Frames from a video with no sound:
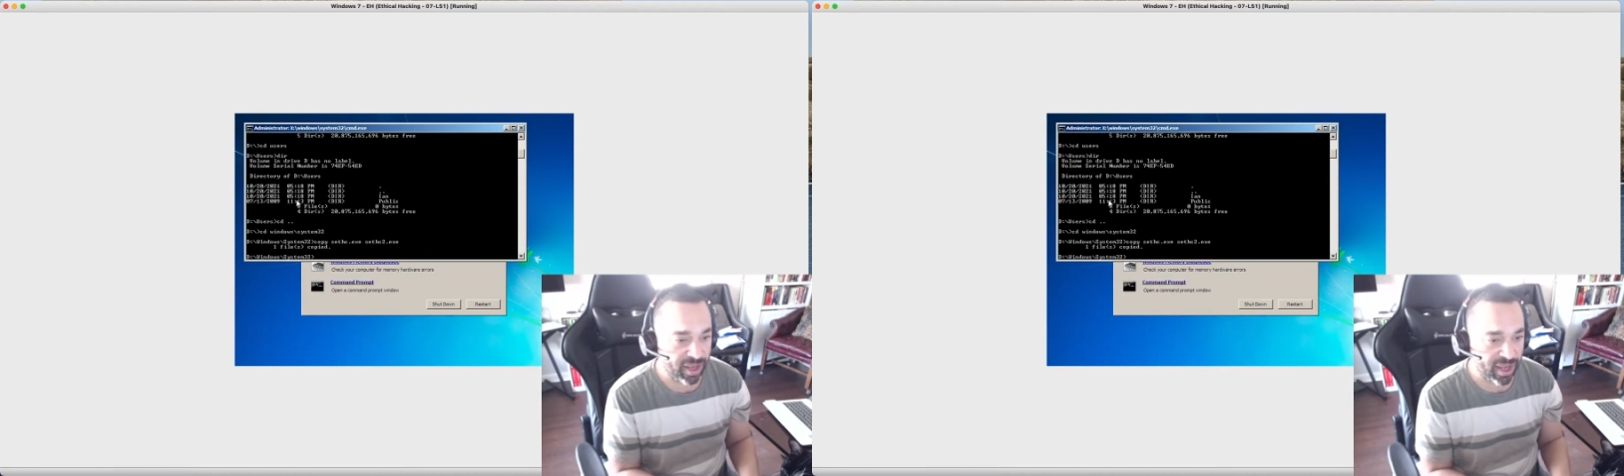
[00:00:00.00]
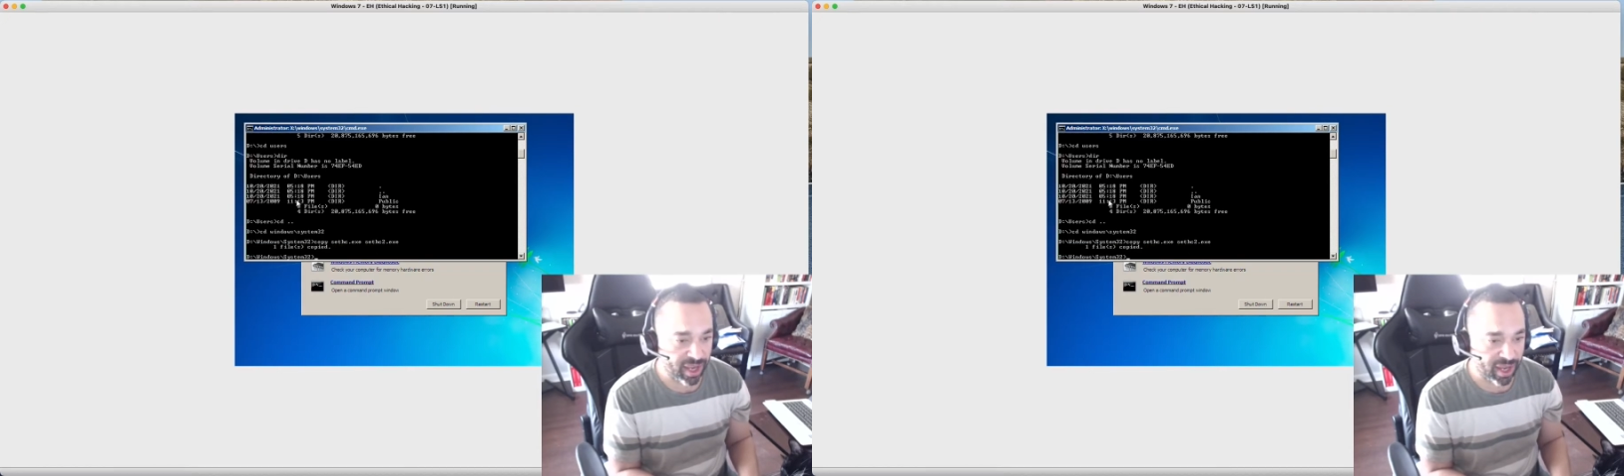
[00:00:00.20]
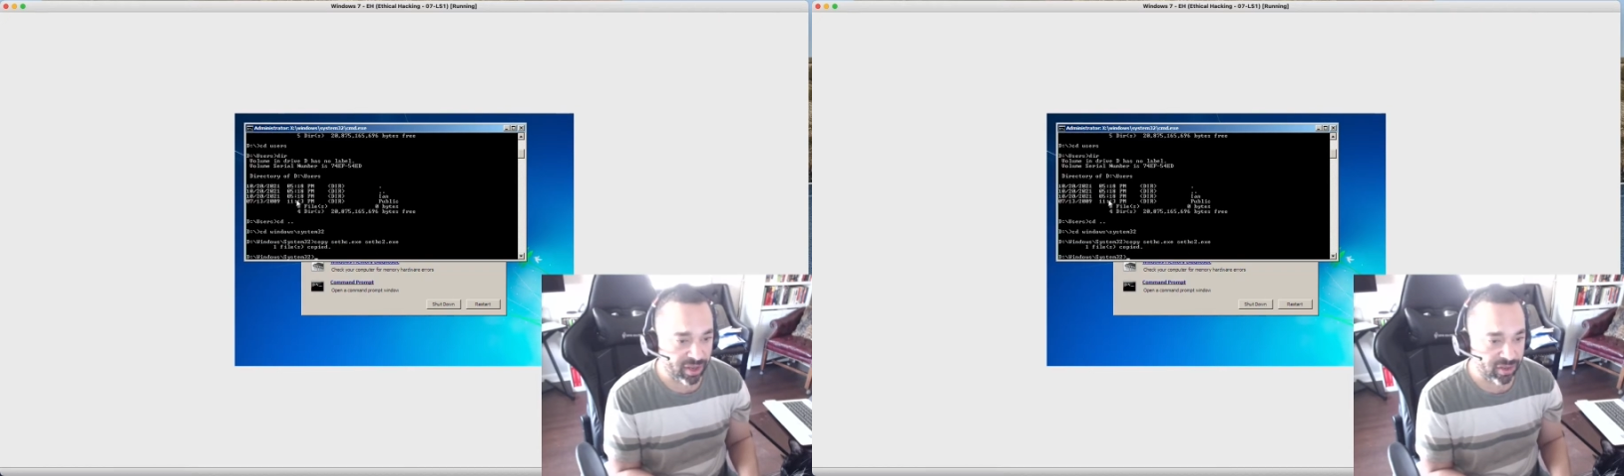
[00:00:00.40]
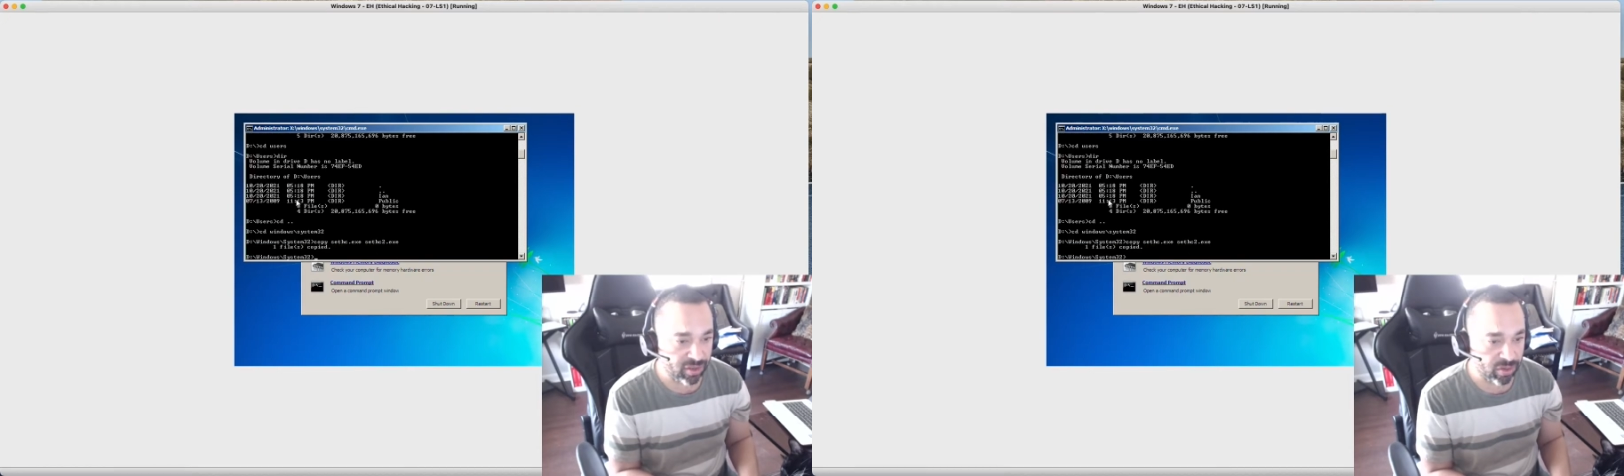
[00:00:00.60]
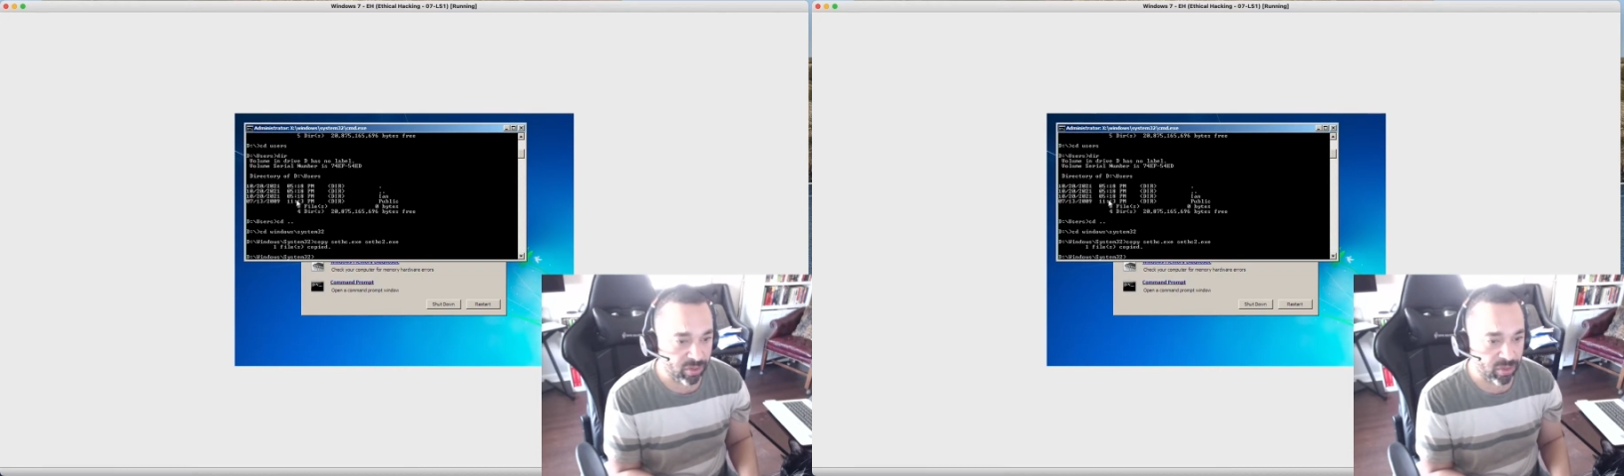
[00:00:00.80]
and
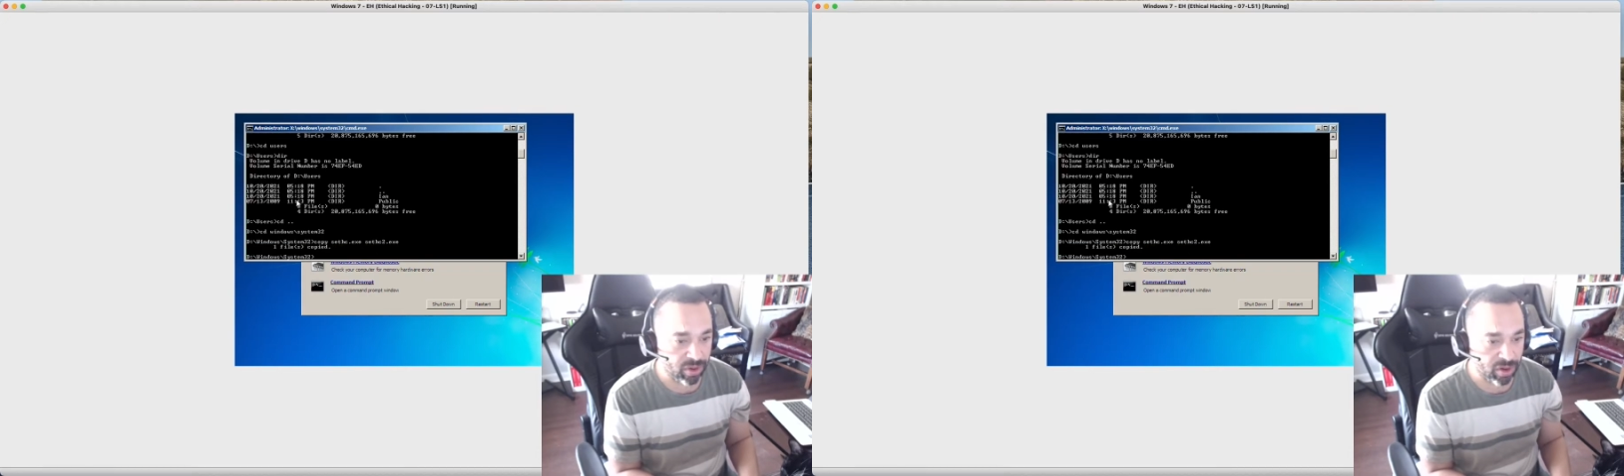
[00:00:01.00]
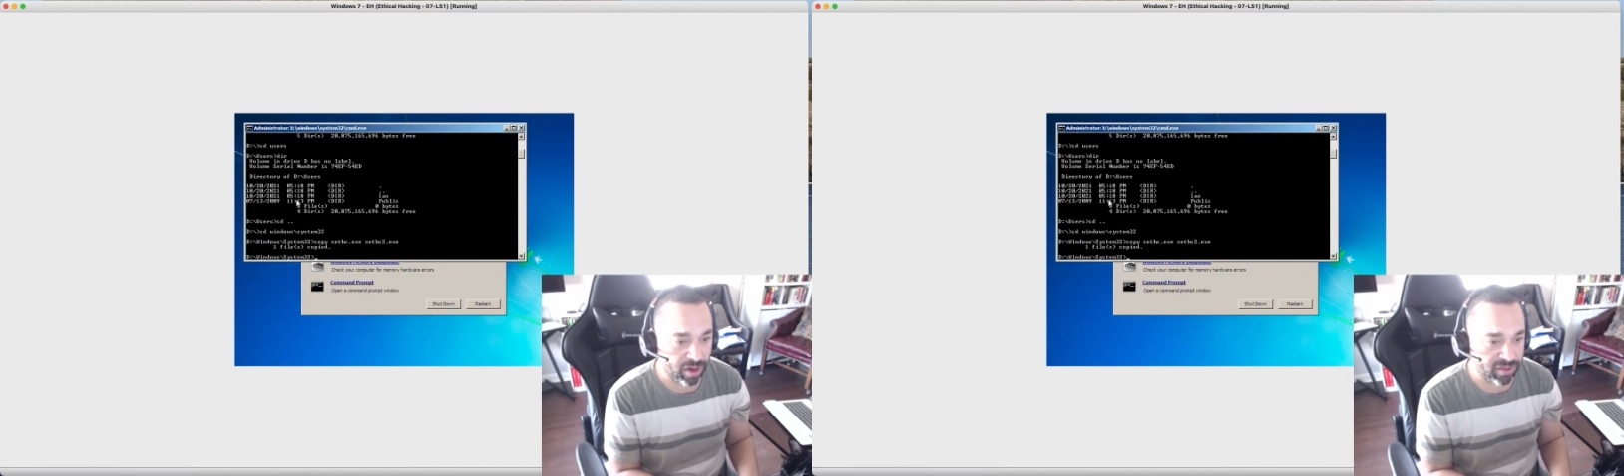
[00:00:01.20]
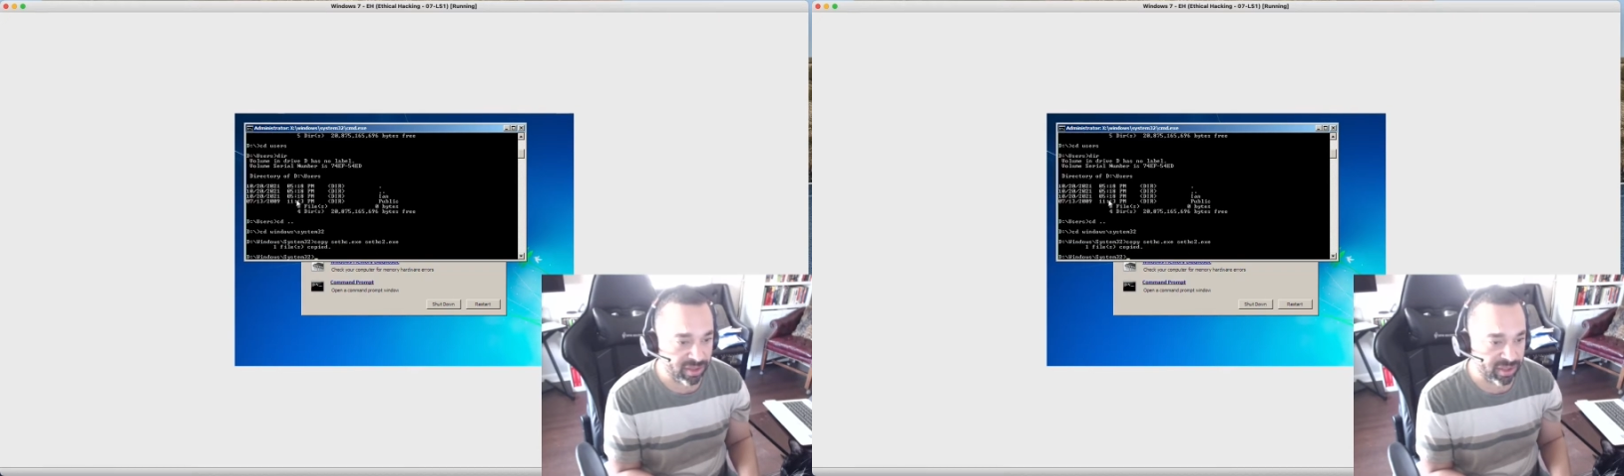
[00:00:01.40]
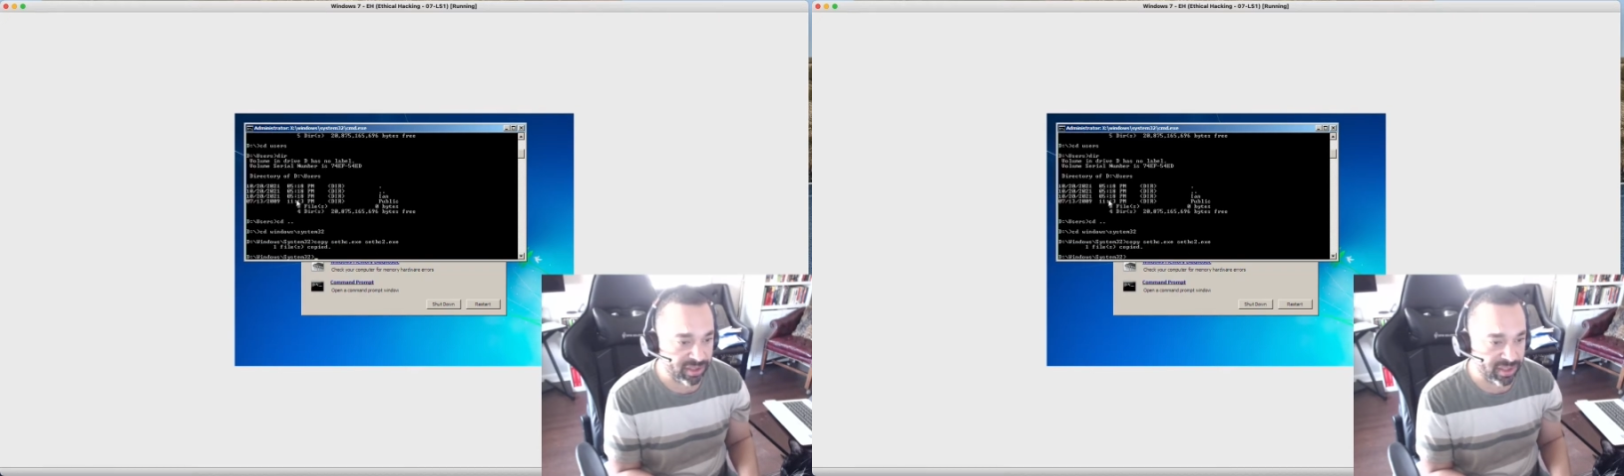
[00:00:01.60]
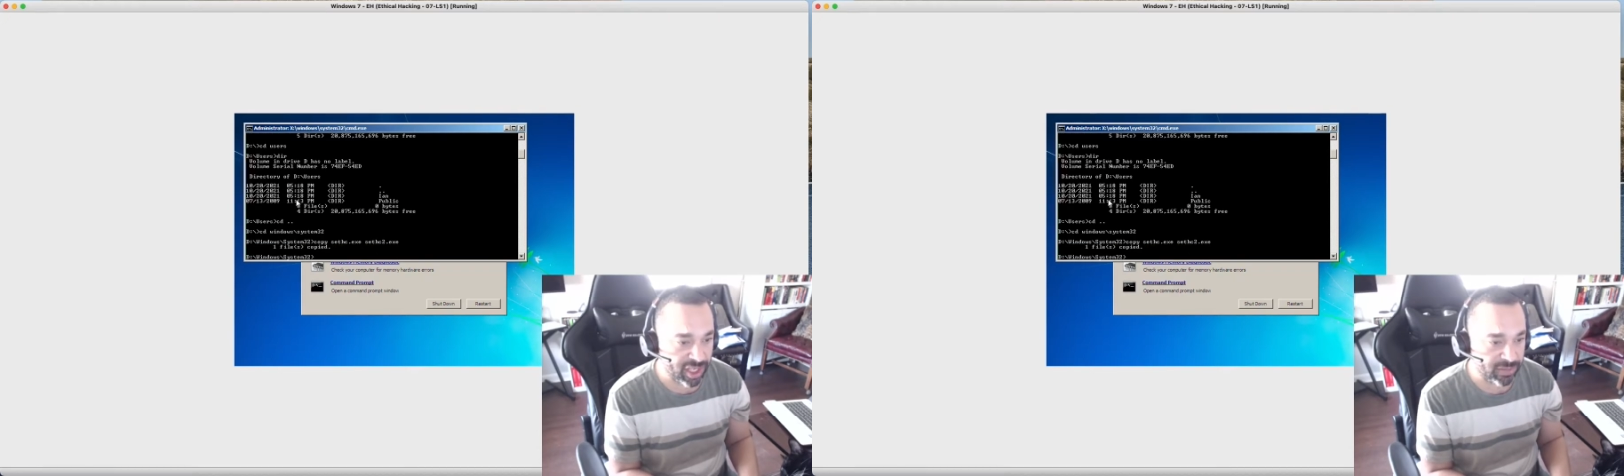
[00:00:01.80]
you are
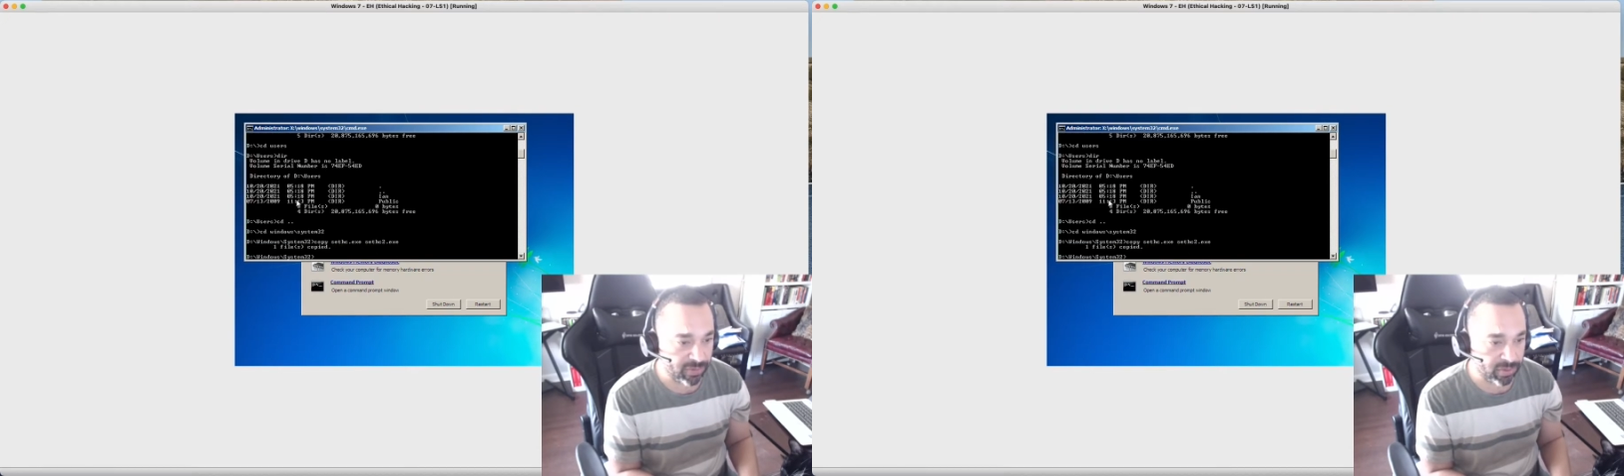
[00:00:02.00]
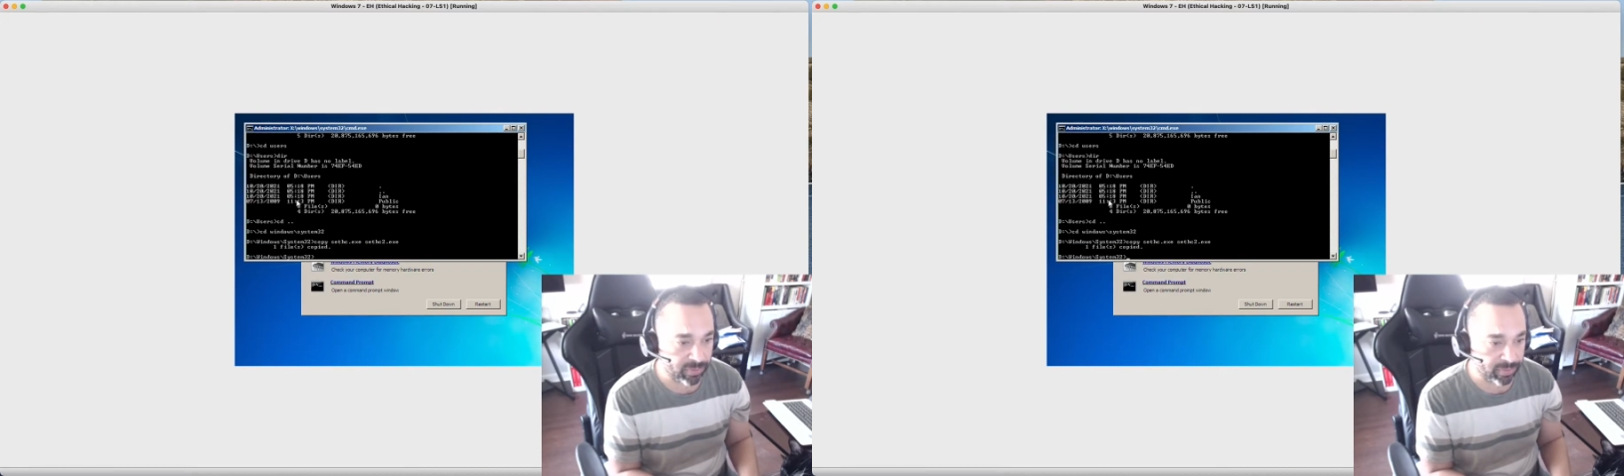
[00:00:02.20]
successful.